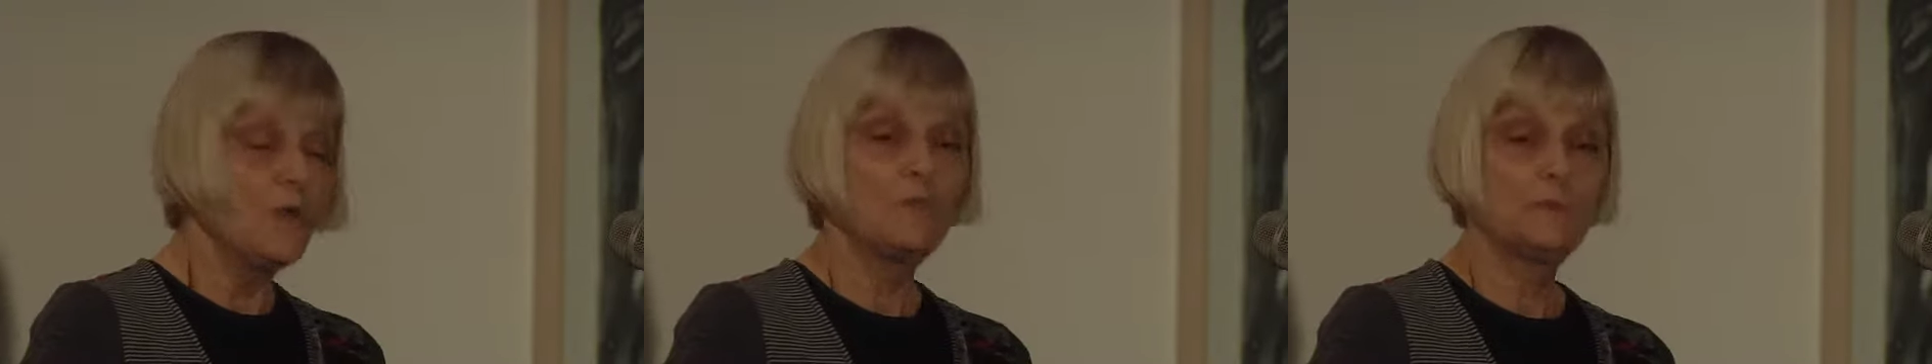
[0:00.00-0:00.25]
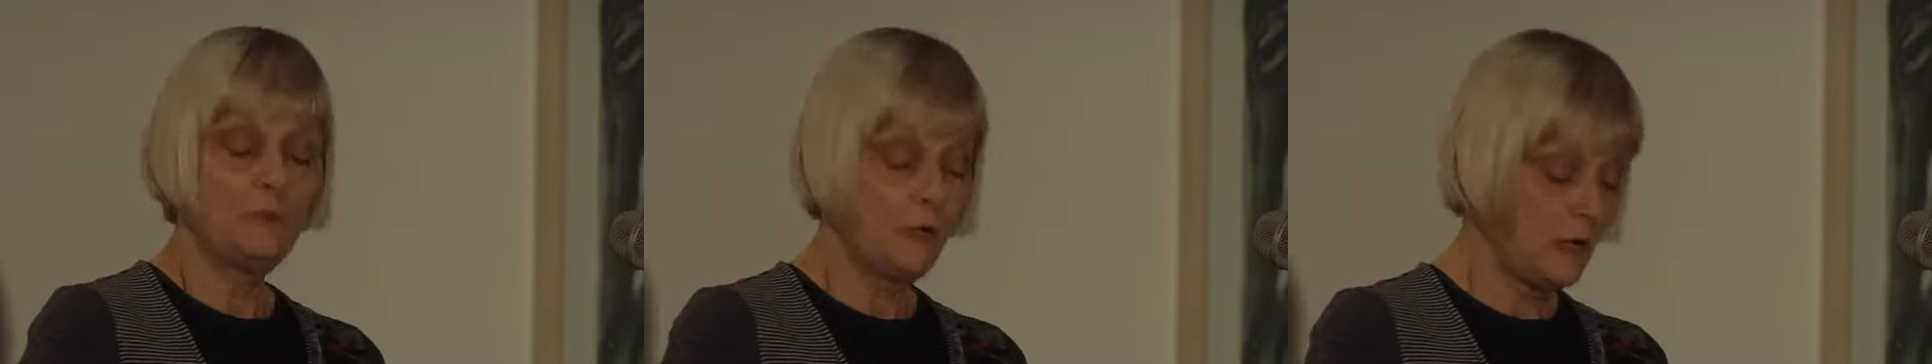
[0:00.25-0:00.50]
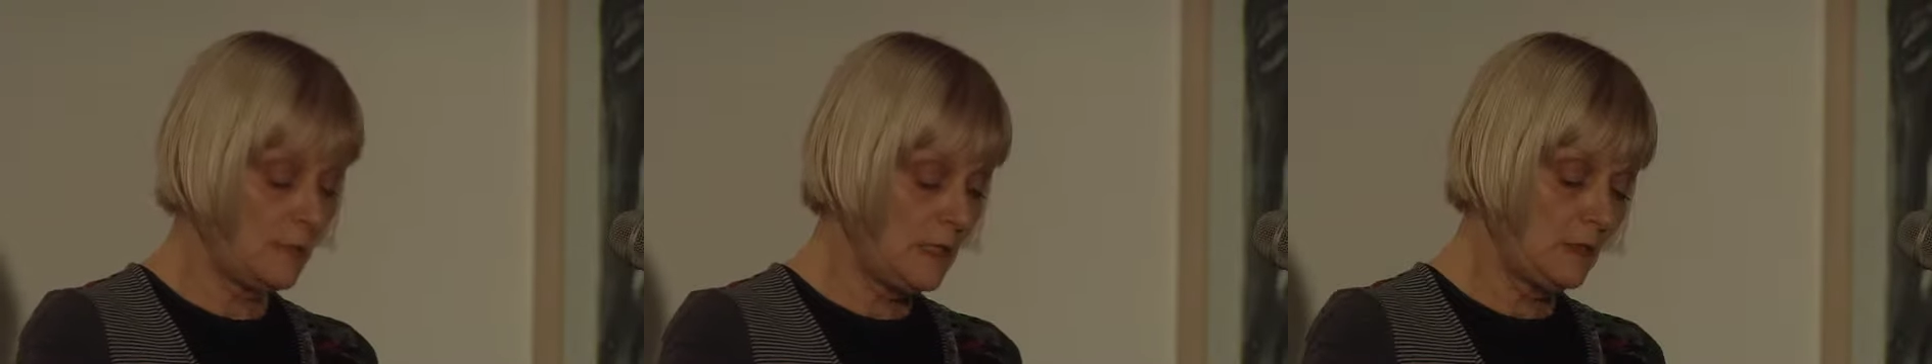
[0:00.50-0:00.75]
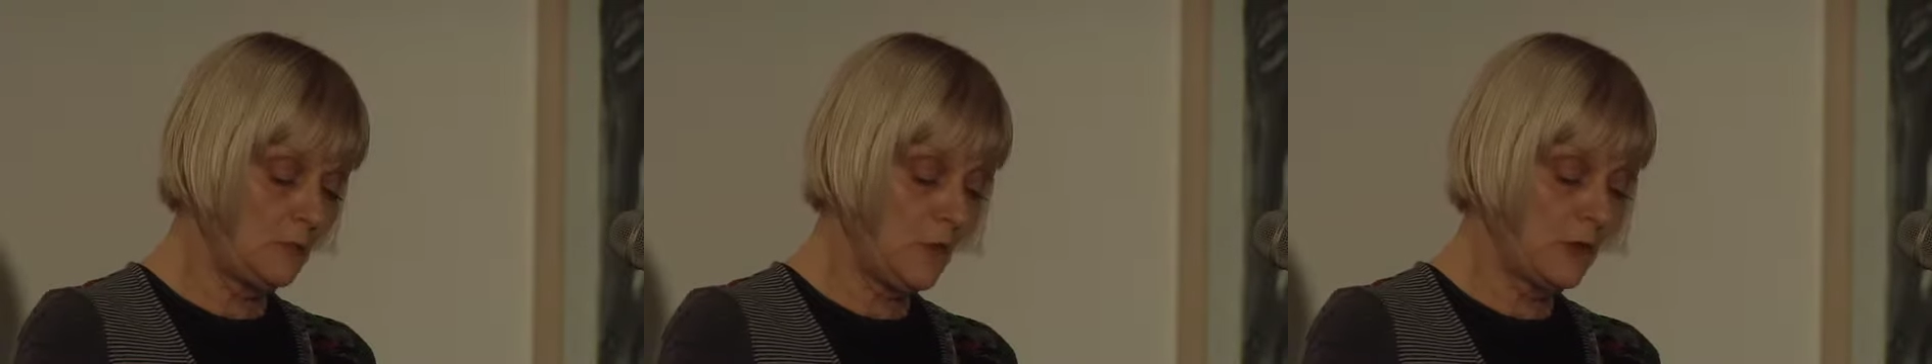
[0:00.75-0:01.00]
were
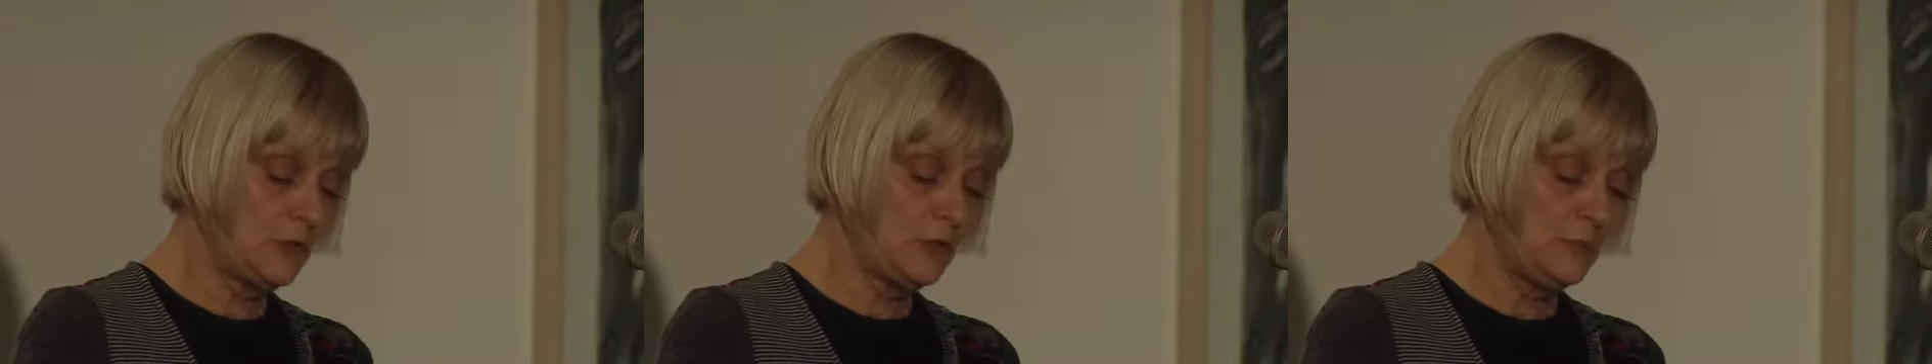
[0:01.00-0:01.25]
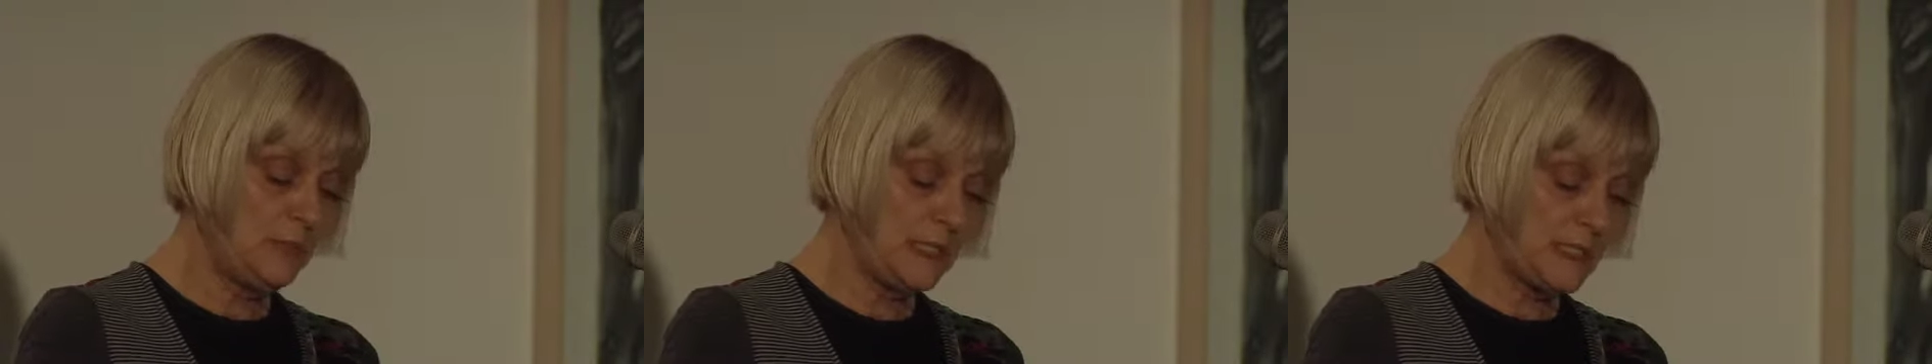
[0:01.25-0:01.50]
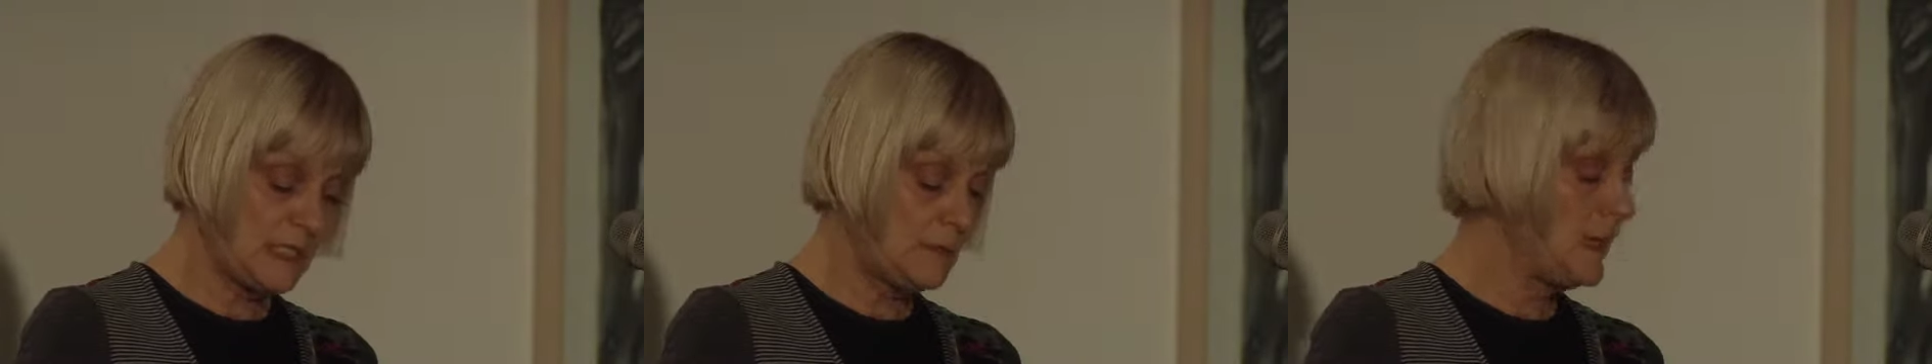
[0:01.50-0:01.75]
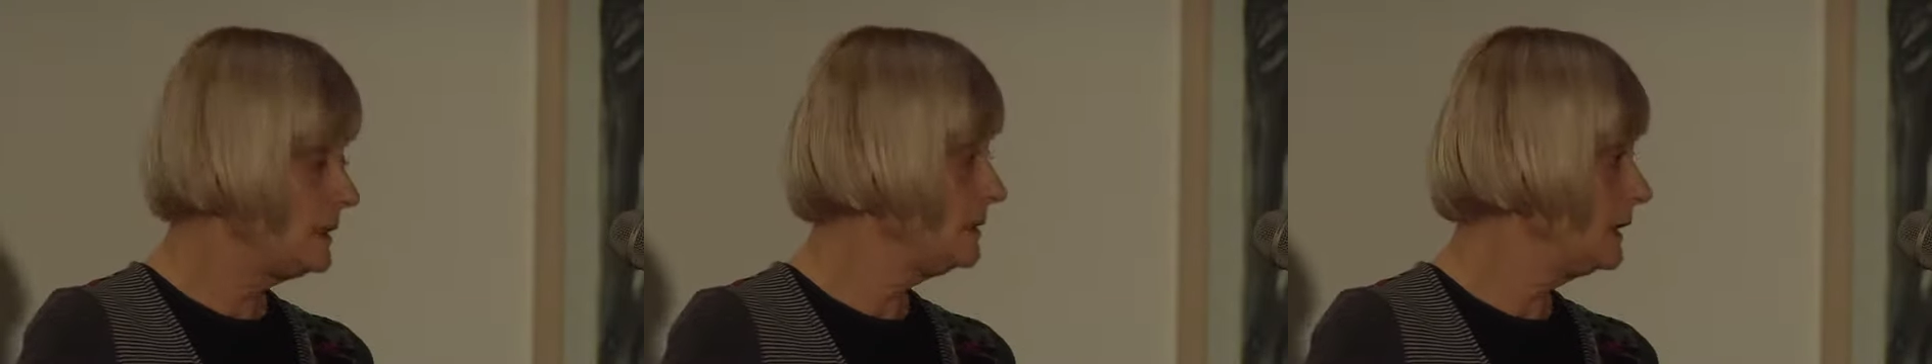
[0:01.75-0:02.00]
prominent Waterloo
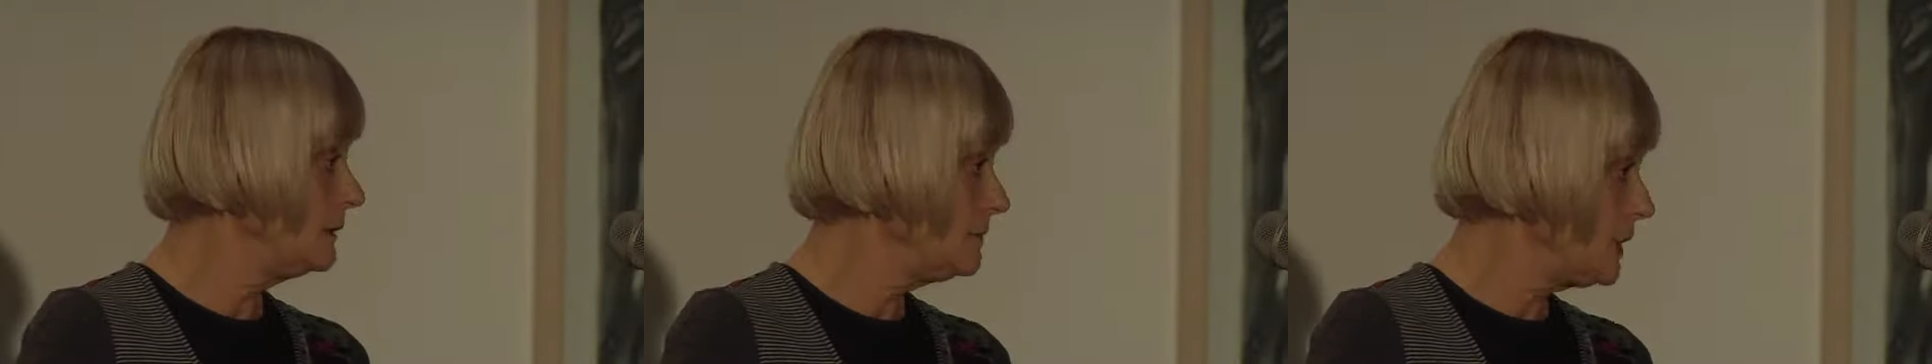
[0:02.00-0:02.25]
businessmen Larry